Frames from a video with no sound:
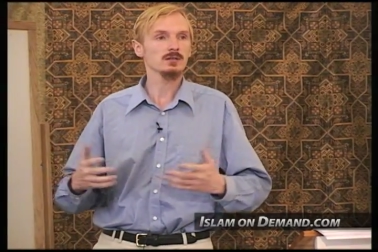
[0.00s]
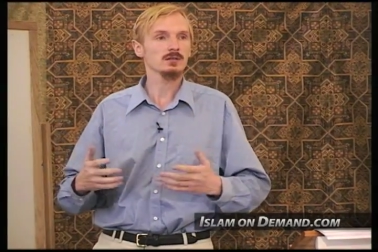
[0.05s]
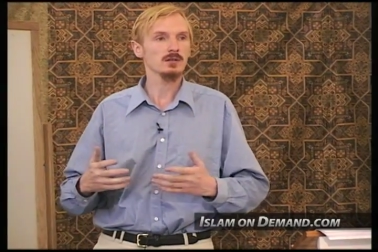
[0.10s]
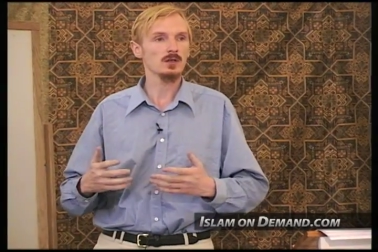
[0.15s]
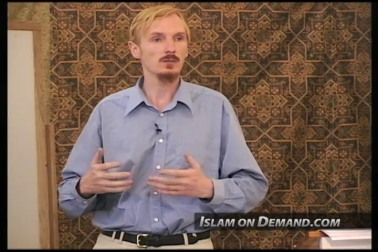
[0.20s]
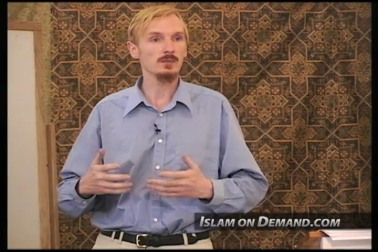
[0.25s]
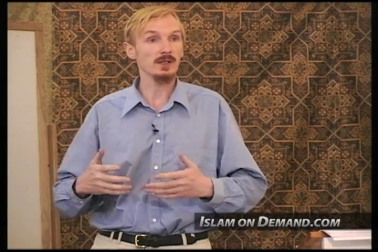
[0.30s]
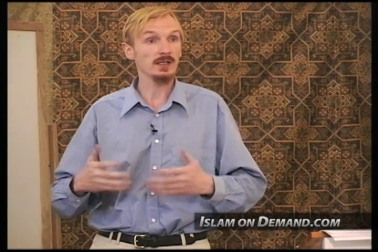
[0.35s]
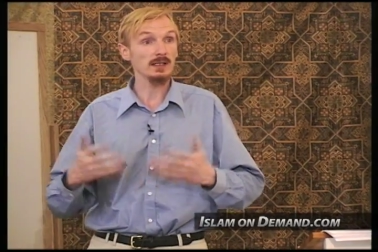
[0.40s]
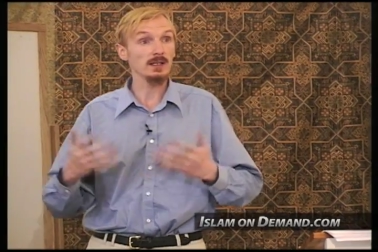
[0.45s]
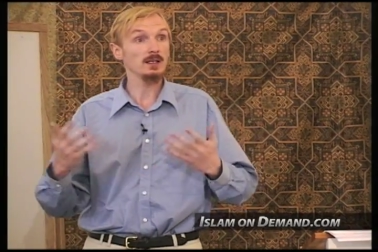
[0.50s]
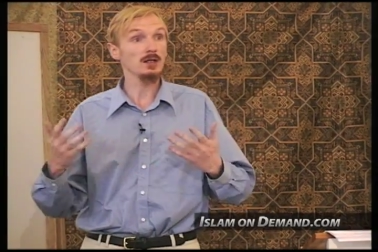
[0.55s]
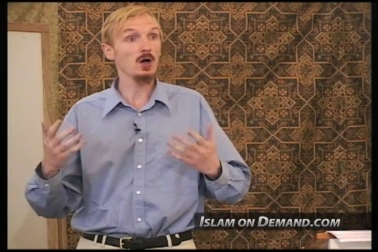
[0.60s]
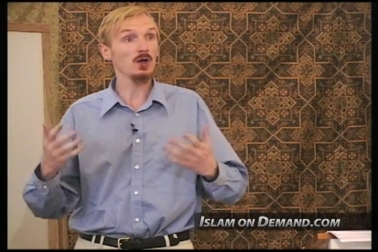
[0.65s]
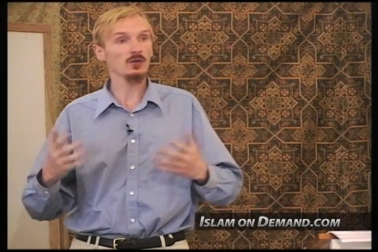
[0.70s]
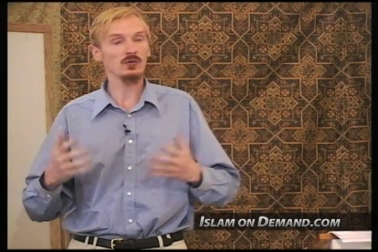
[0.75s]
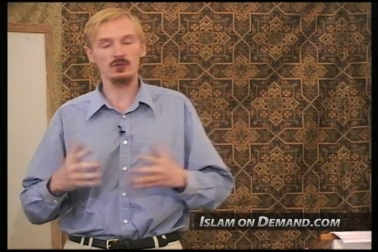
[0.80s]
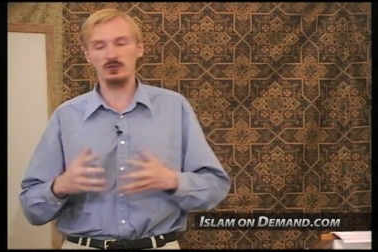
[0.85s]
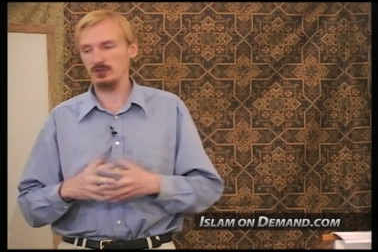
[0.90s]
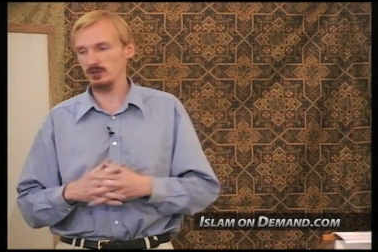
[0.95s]
completely
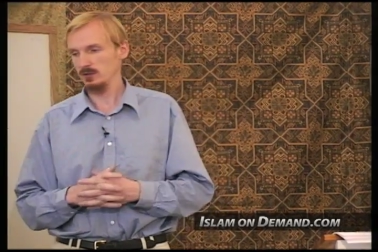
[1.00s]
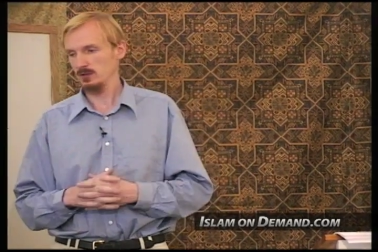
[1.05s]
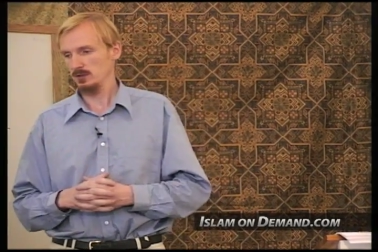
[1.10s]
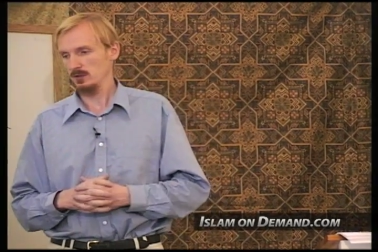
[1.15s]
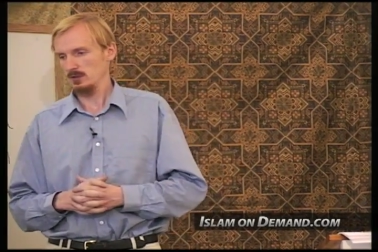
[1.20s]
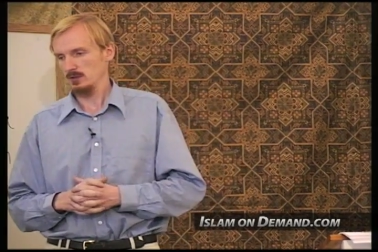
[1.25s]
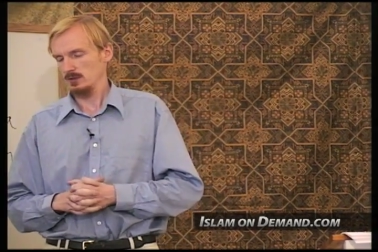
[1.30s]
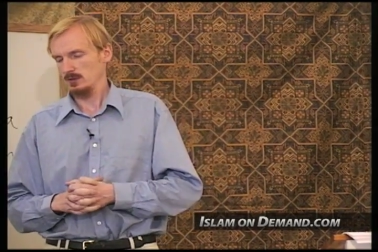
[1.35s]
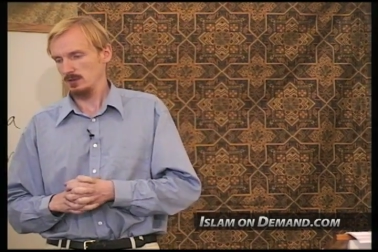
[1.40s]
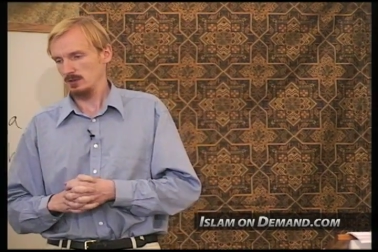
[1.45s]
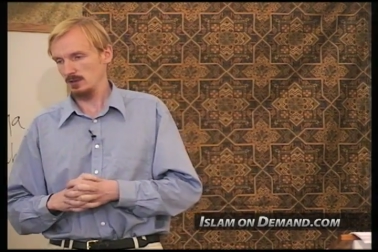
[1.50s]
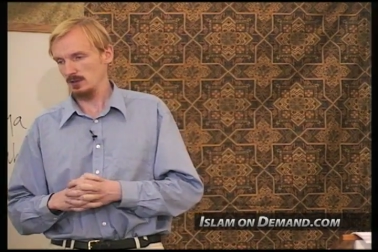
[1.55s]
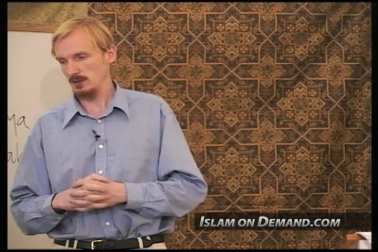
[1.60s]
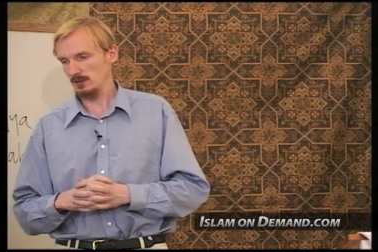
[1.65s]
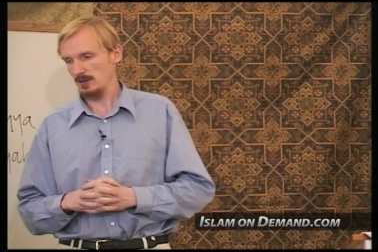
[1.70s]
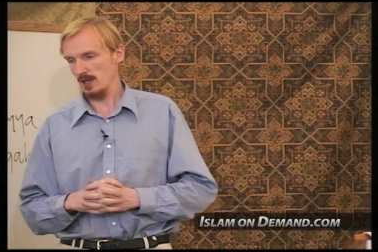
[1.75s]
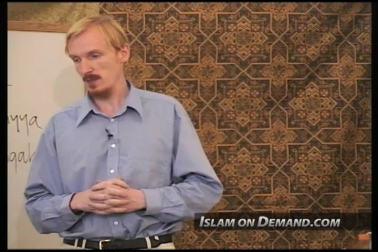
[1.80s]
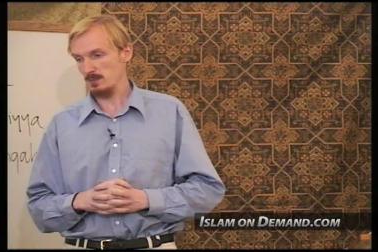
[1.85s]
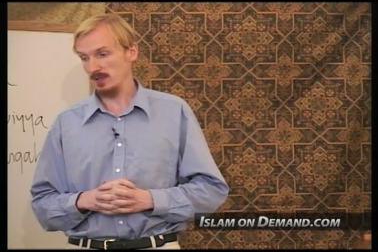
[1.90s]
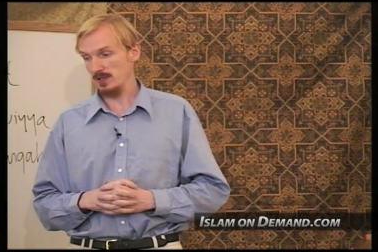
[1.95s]
lost
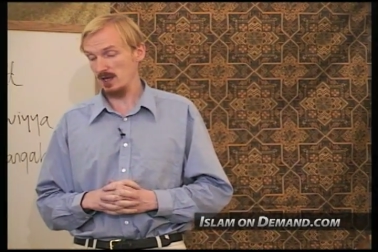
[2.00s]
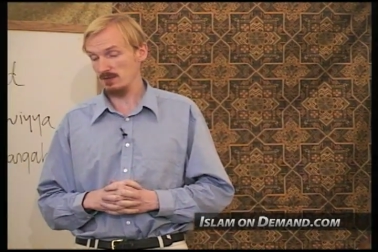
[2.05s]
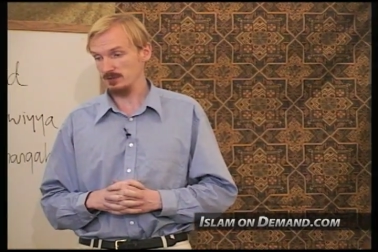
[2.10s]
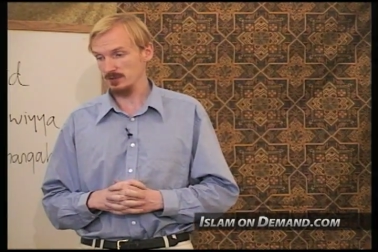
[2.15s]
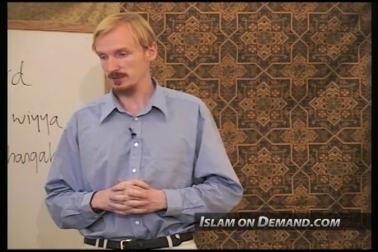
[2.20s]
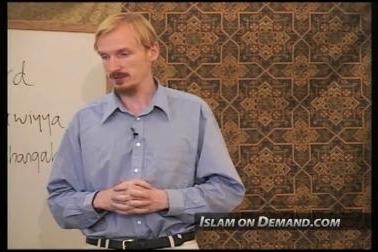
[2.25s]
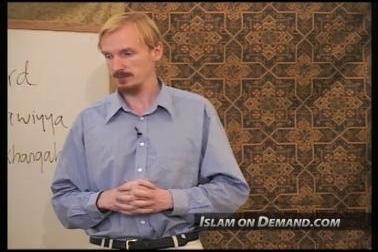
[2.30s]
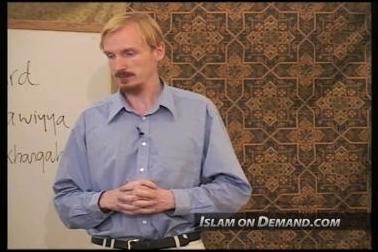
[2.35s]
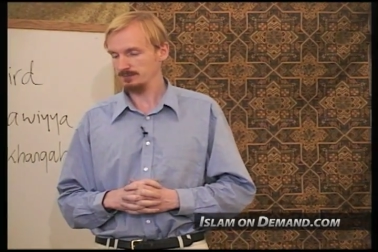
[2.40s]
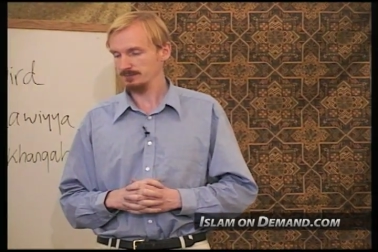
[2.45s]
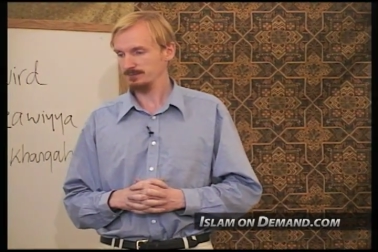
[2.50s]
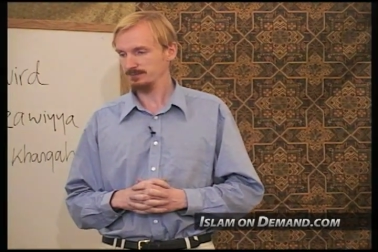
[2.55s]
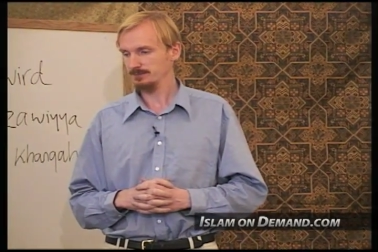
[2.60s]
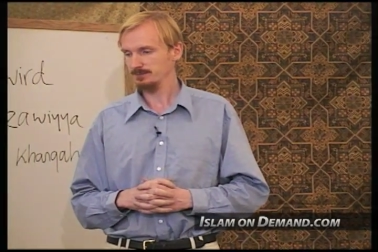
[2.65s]
in their beloved.